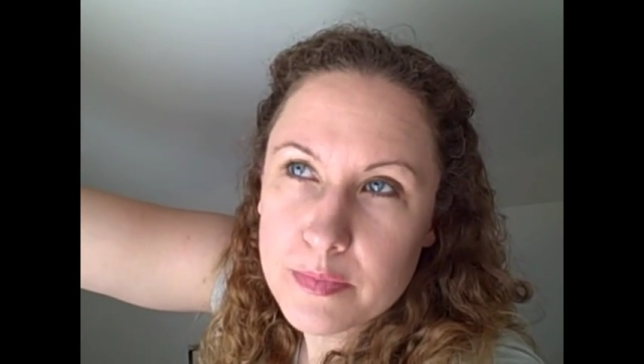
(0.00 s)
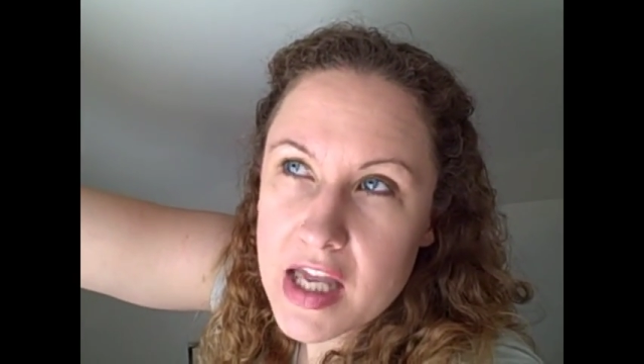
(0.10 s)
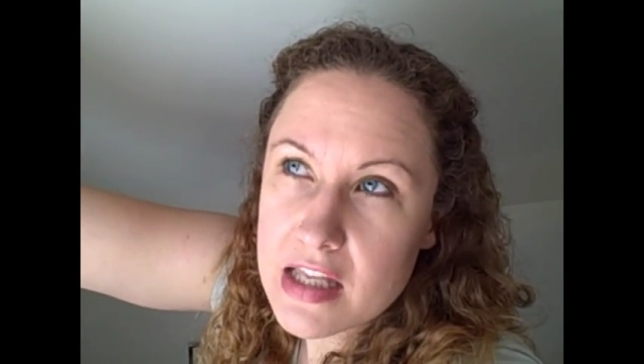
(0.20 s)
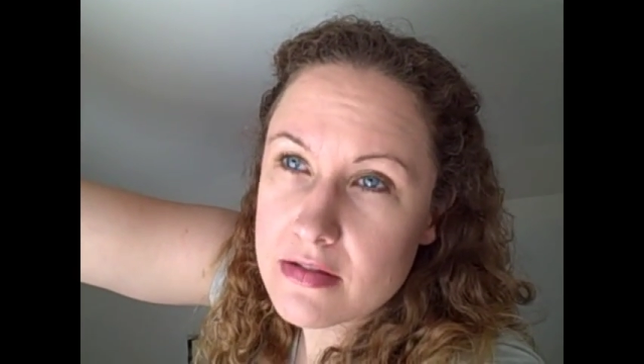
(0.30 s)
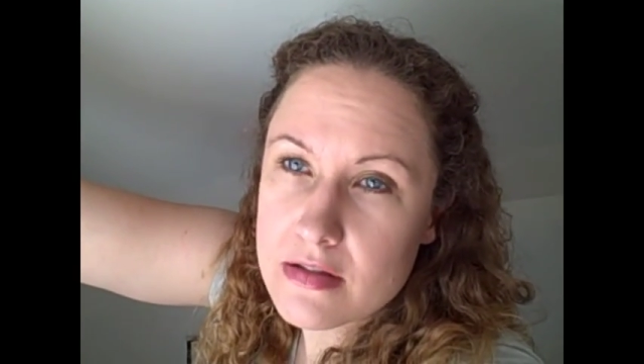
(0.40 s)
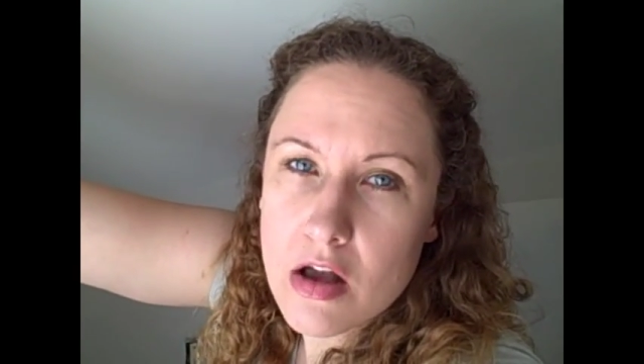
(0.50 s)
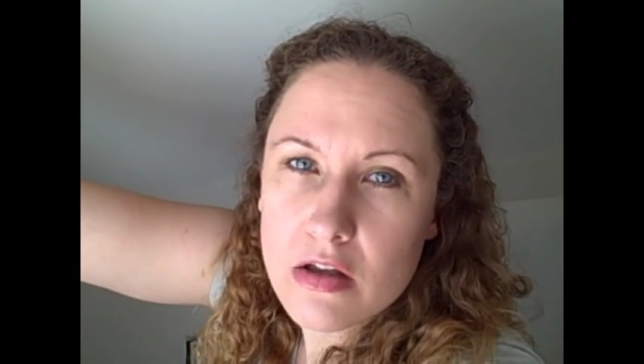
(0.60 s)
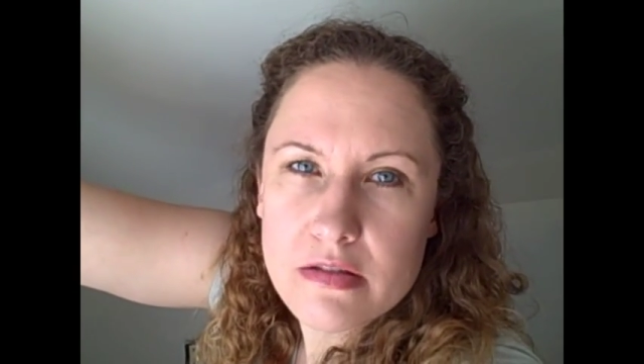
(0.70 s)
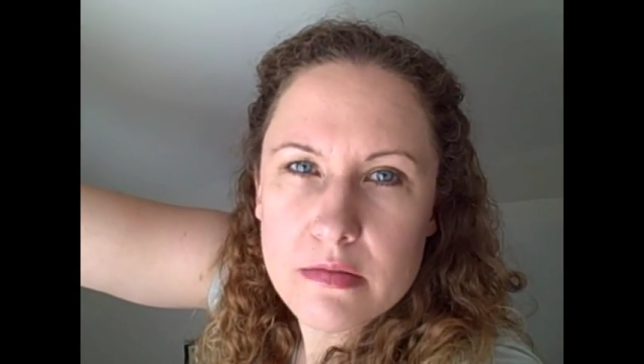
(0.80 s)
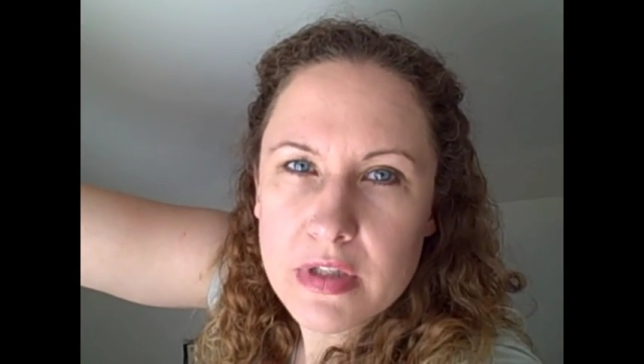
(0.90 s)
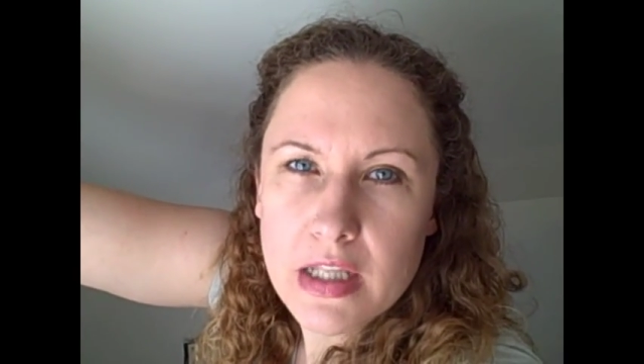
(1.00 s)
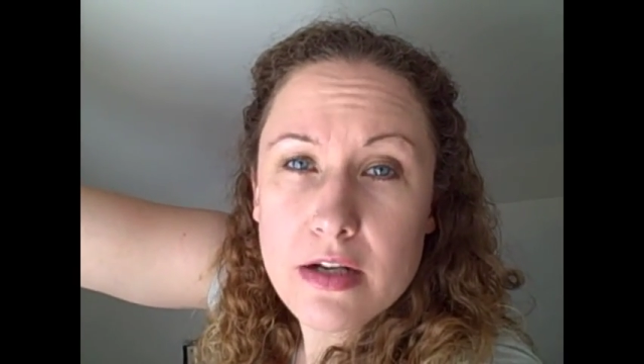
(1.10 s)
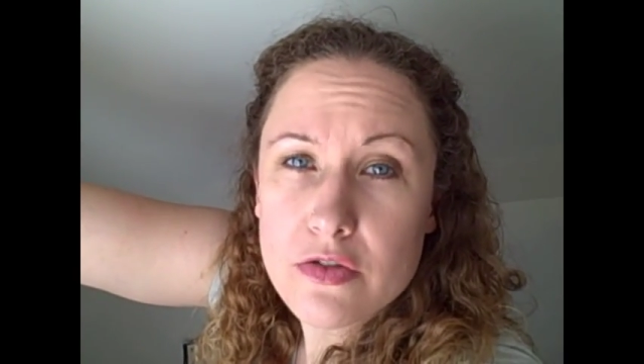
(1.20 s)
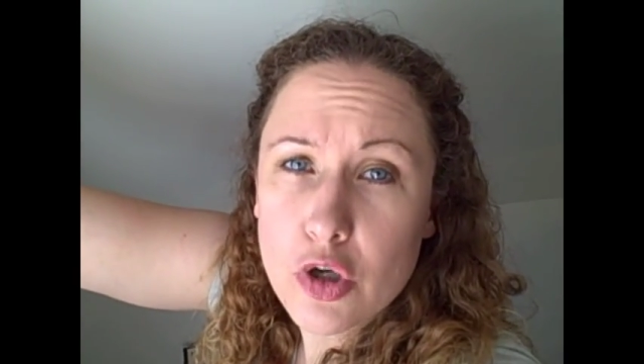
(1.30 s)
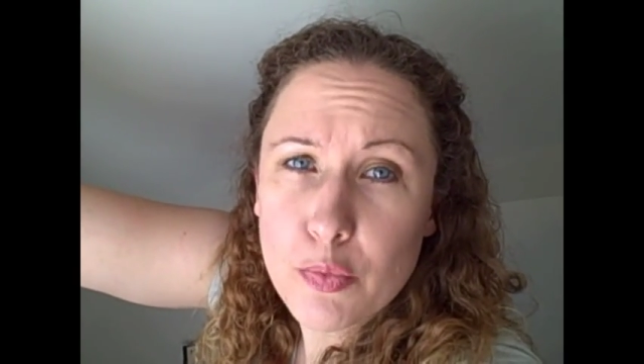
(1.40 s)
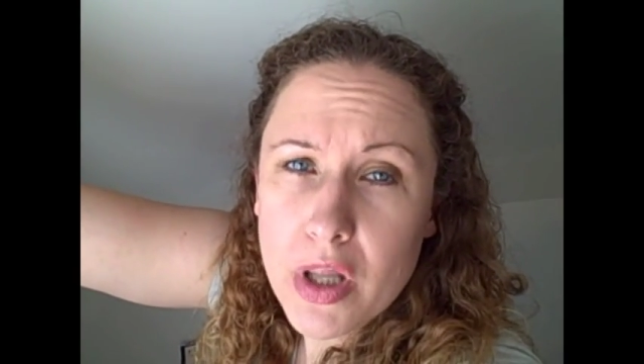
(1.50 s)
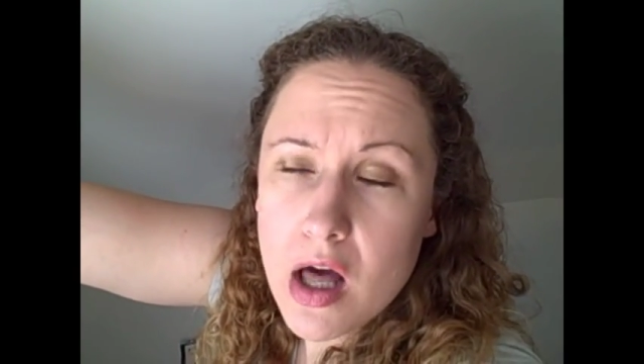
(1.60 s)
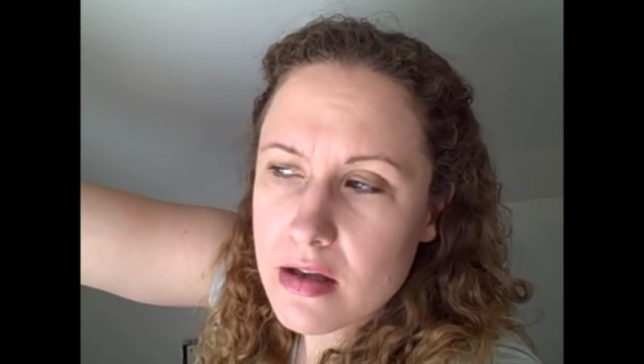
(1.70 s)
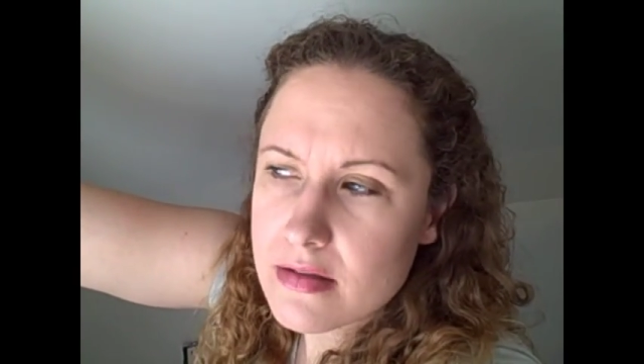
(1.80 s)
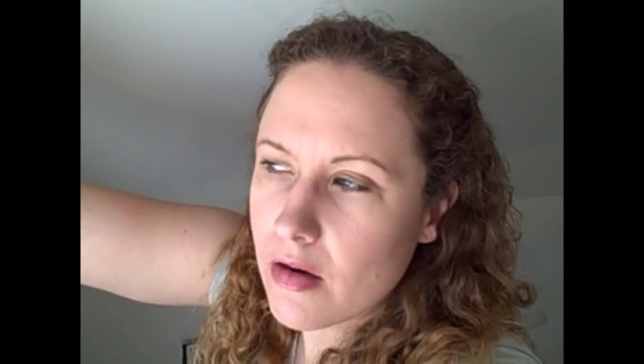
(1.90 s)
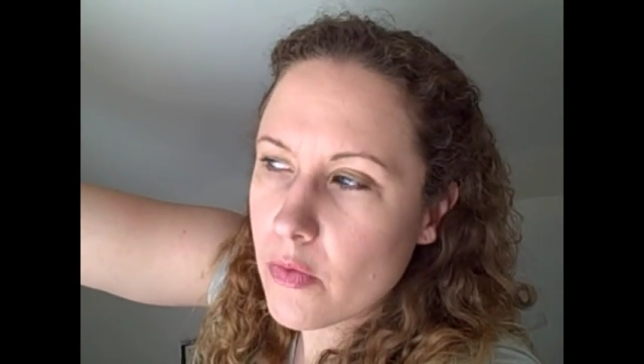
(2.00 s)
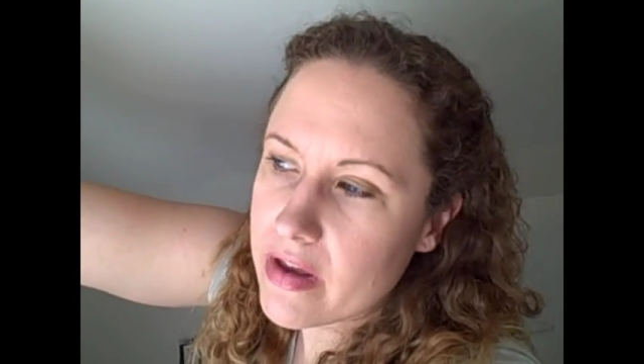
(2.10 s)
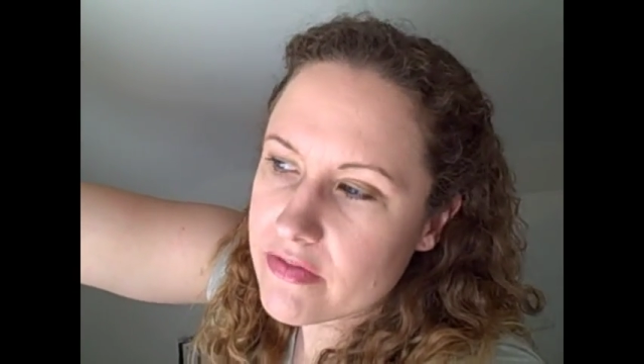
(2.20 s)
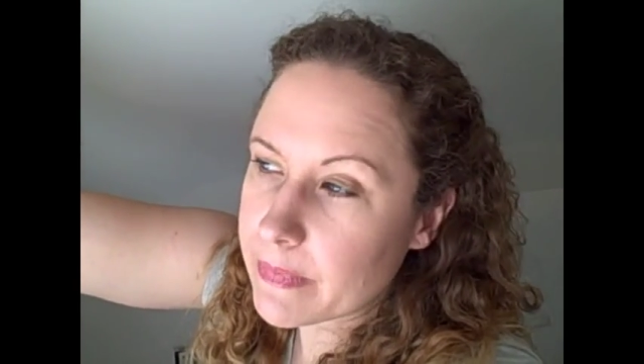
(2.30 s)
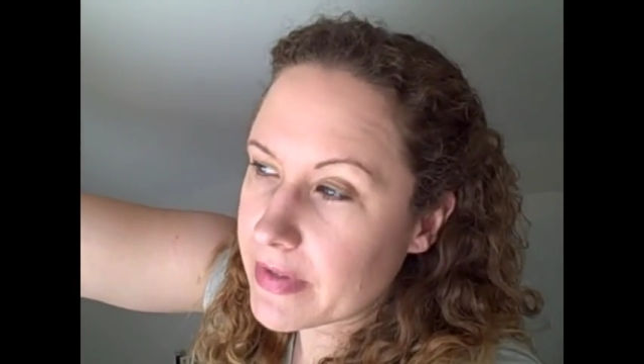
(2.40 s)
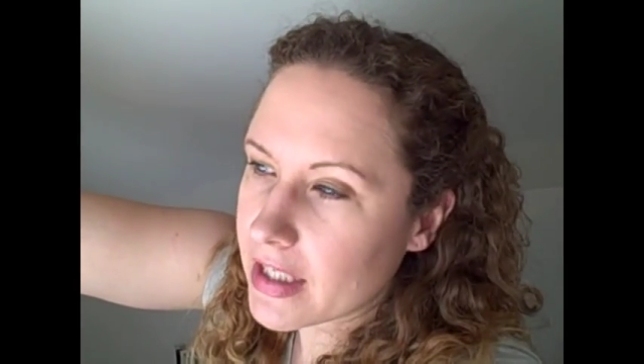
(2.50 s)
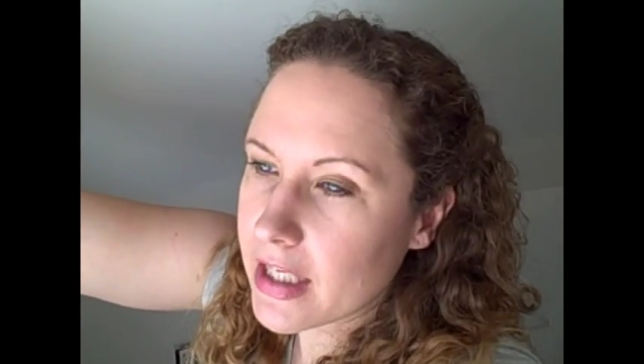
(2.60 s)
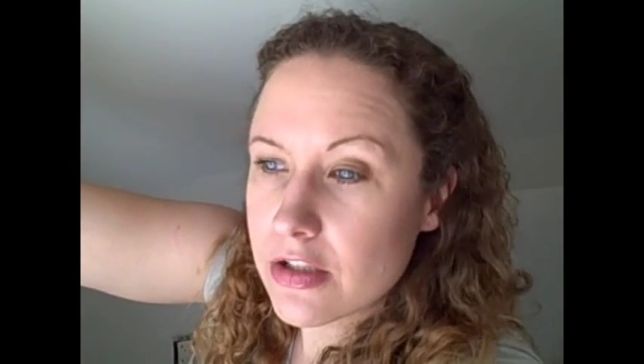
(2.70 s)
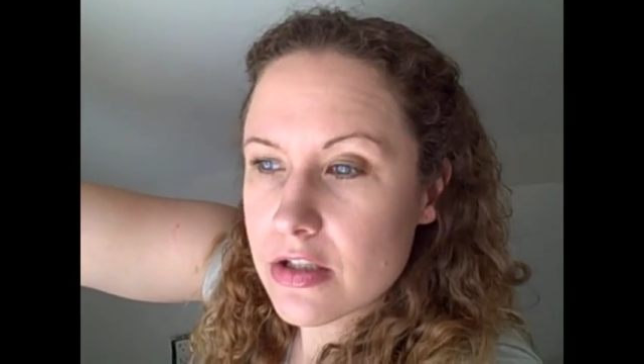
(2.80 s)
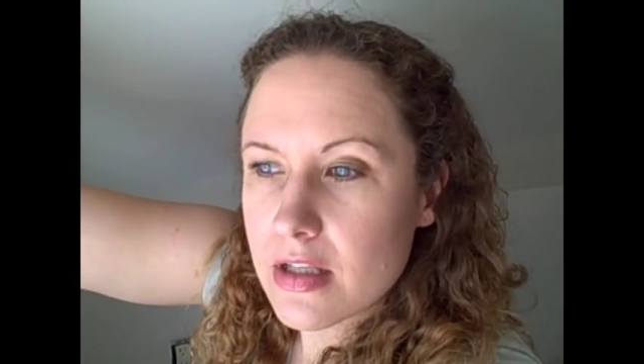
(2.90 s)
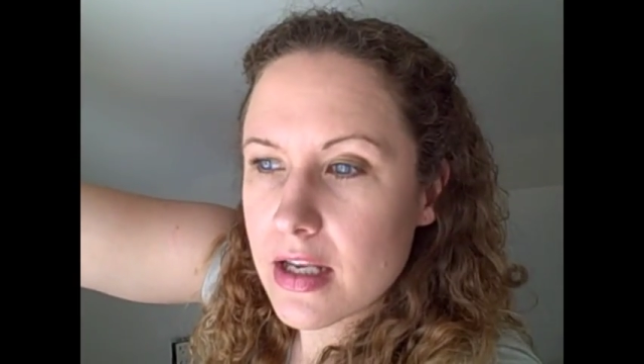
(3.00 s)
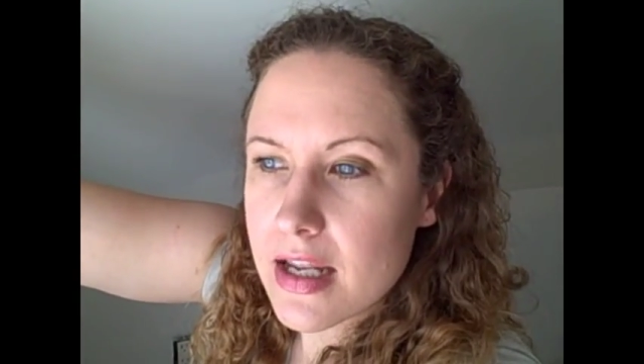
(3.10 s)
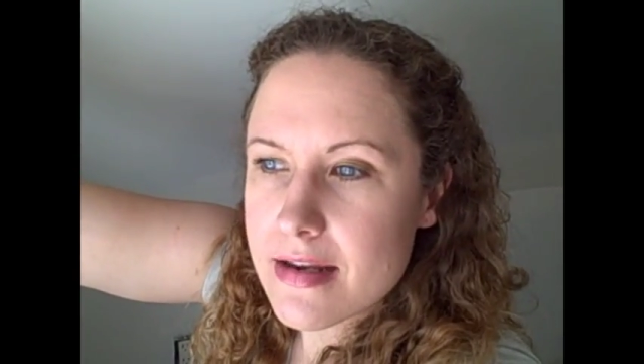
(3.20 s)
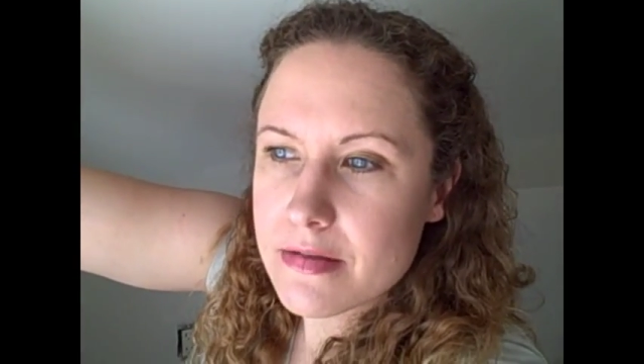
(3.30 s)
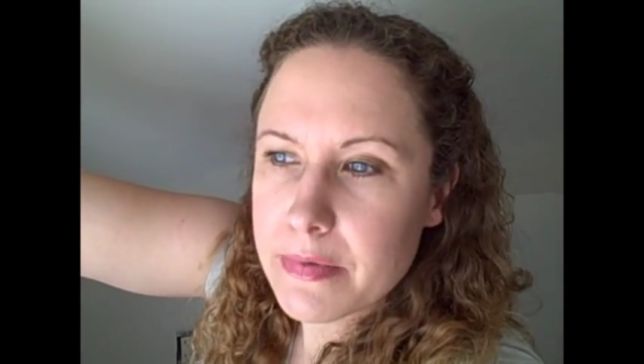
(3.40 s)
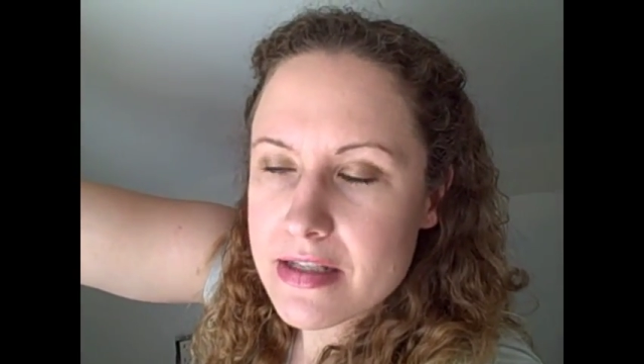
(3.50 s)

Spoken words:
install some electrical plugs. I know we have some in the kitchen that need to be